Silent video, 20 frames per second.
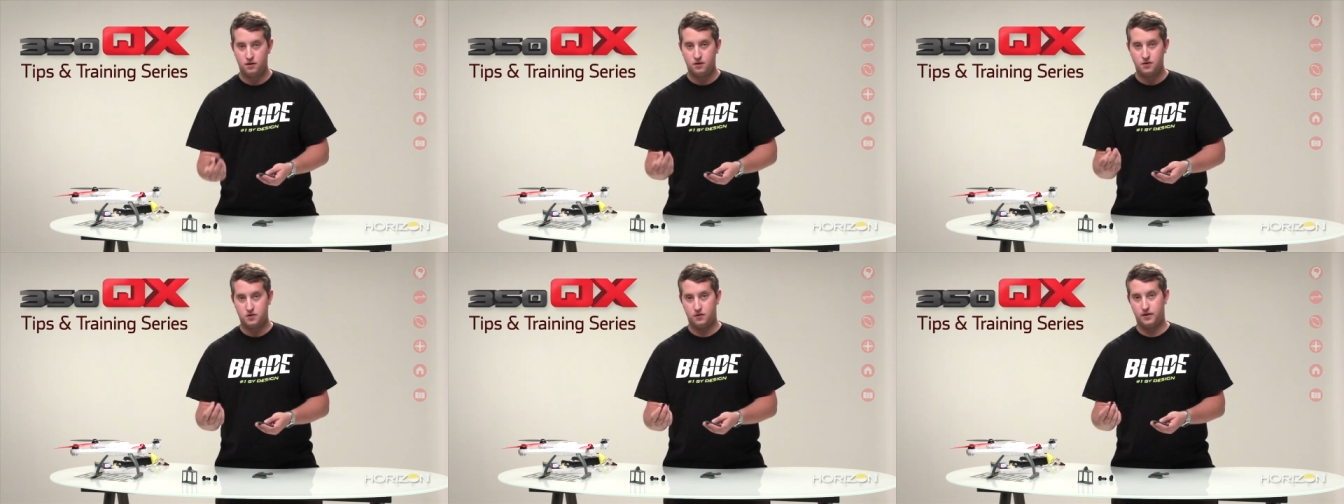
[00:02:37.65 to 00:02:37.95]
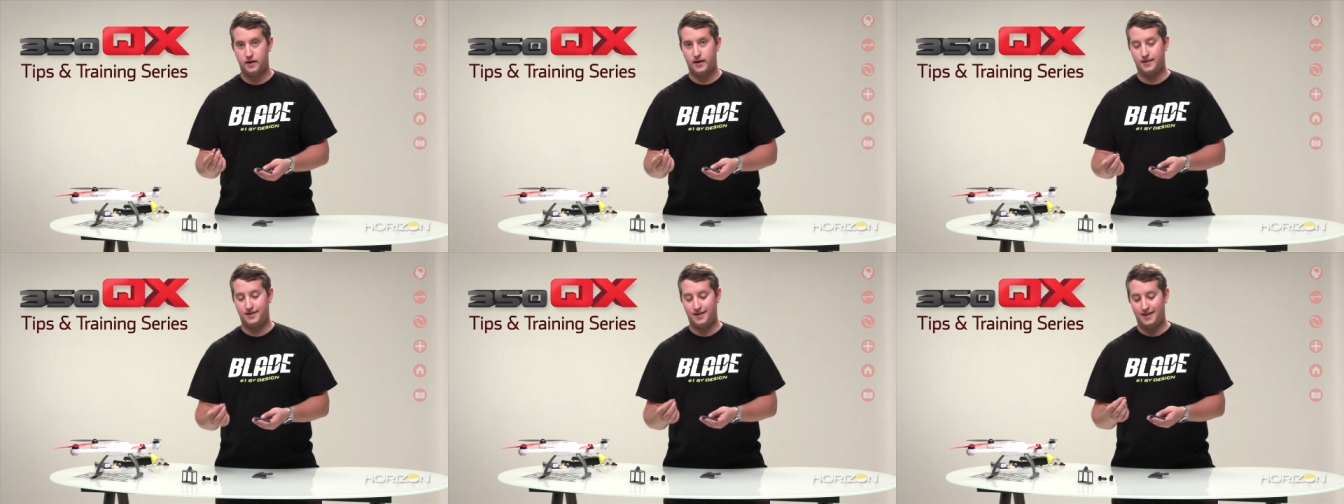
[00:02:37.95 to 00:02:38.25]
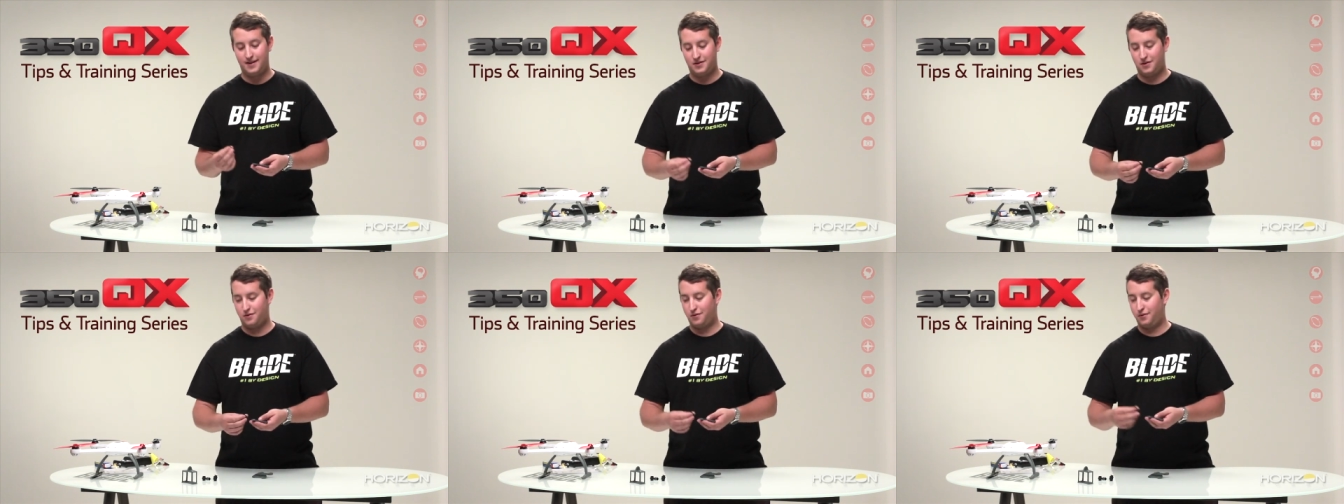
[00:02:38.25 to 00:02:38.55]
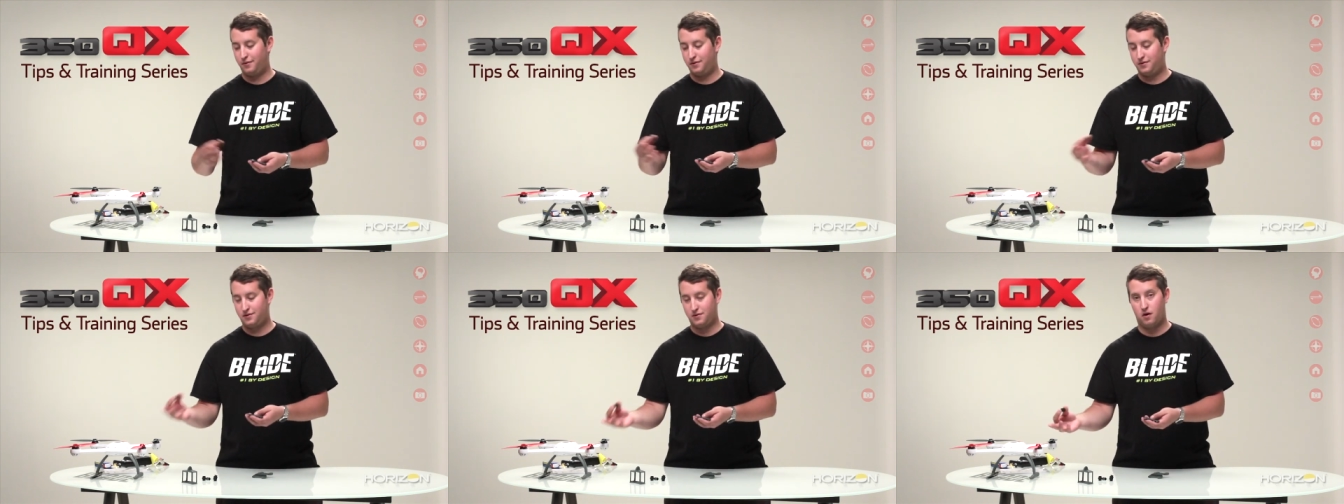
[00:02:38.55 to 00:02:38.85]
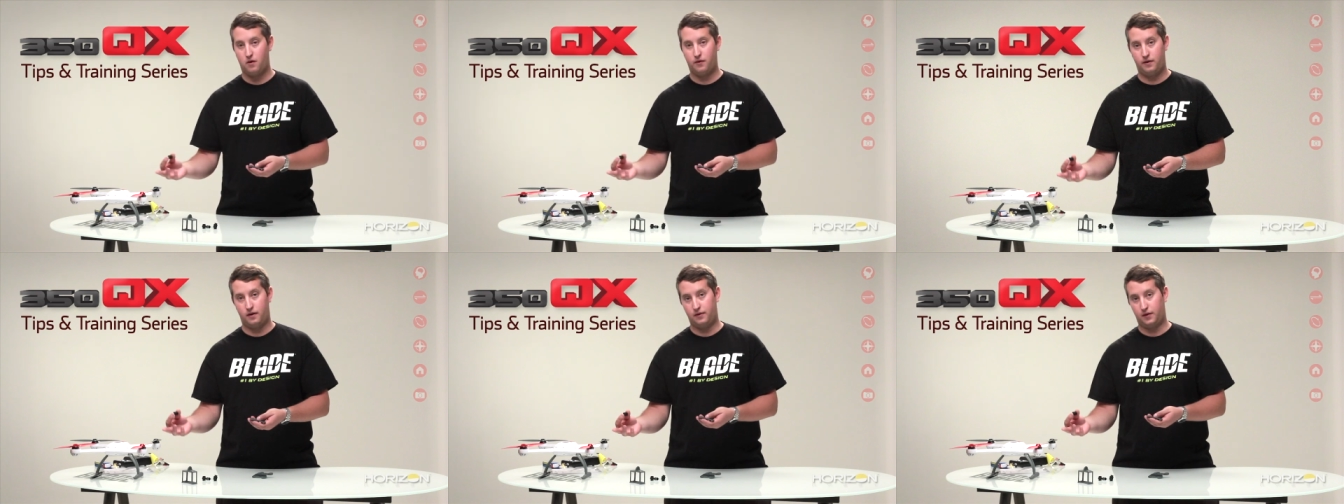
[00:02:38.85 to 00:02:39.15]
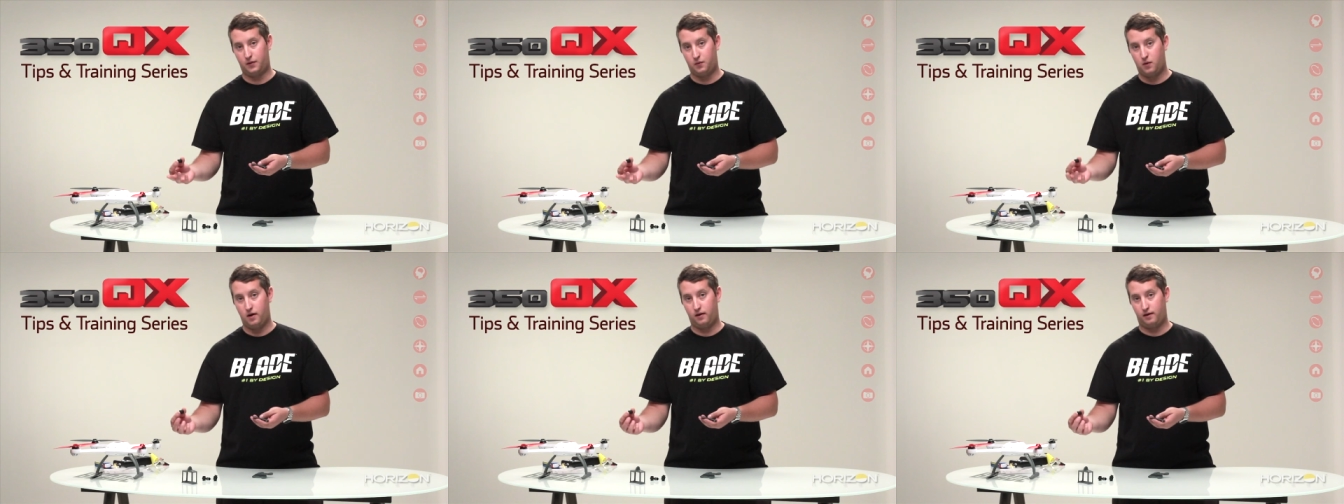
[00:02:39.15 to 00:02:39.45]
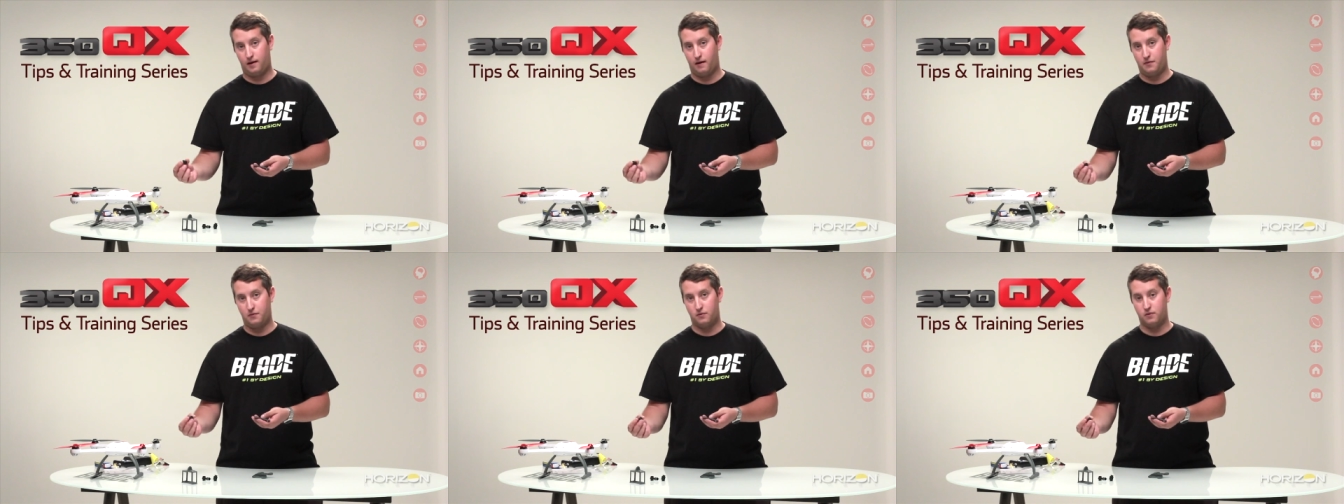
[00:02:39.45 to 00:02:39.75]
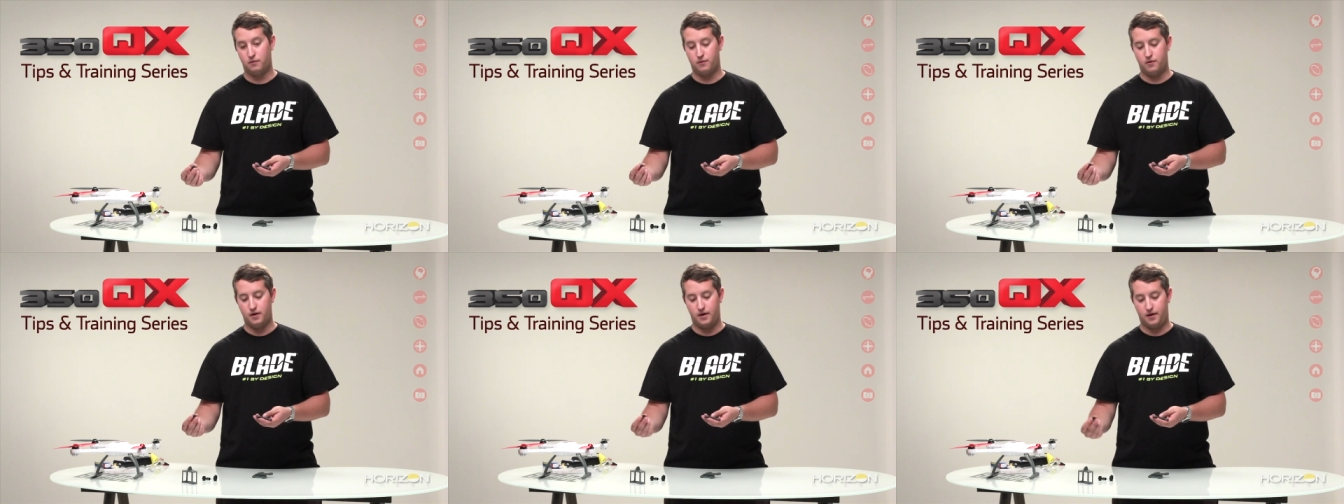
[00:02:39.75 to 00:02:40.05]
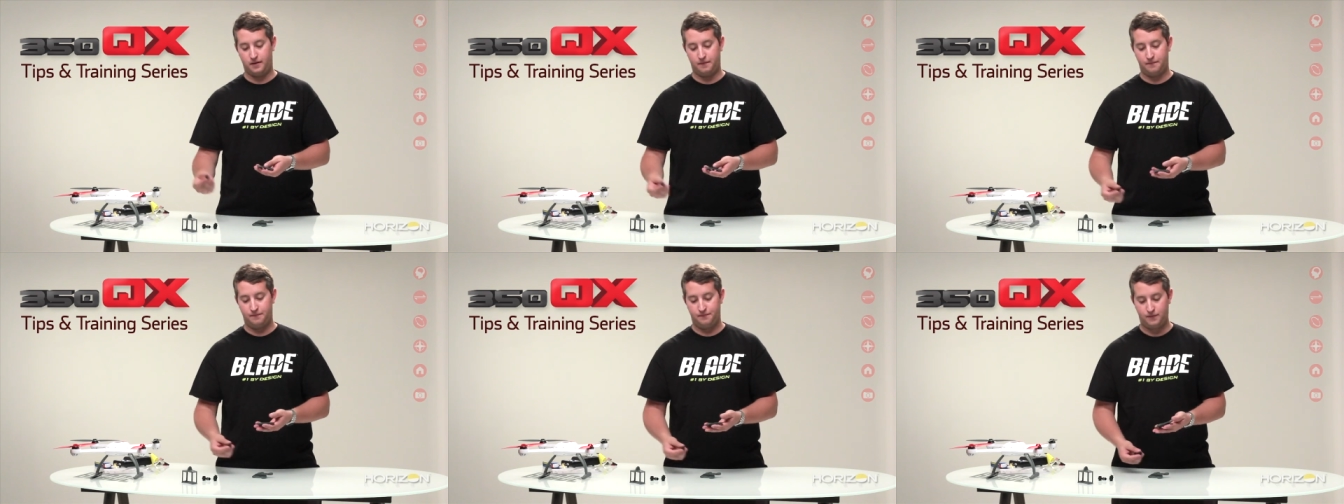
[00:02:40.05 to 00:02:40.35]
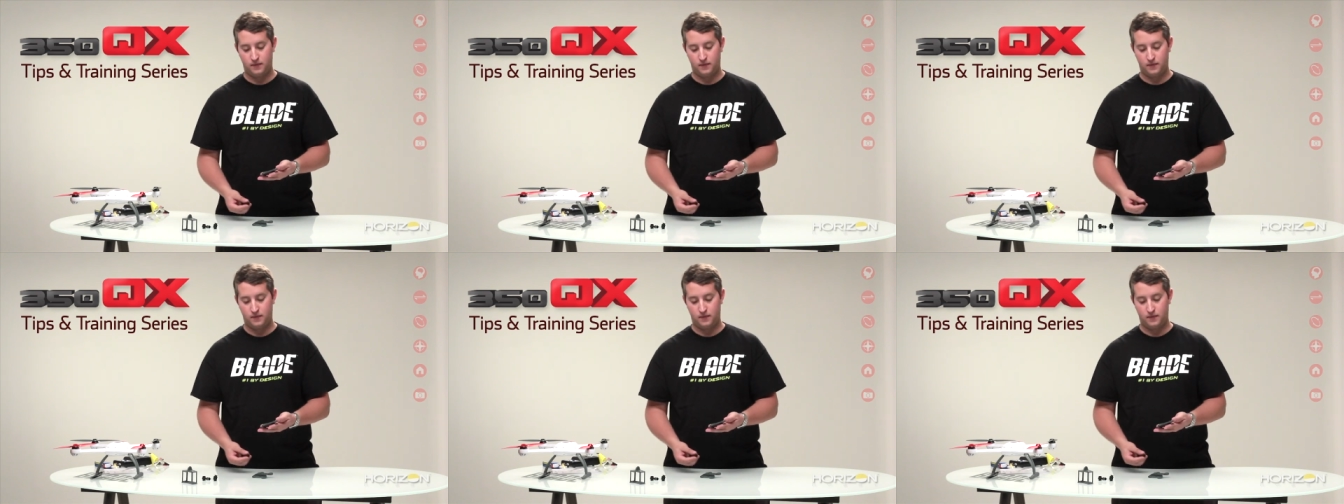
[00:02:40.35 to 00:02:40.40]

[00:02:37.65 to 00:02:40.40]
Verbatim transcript: so that it's easier to install it on the quadcopter when we're ready.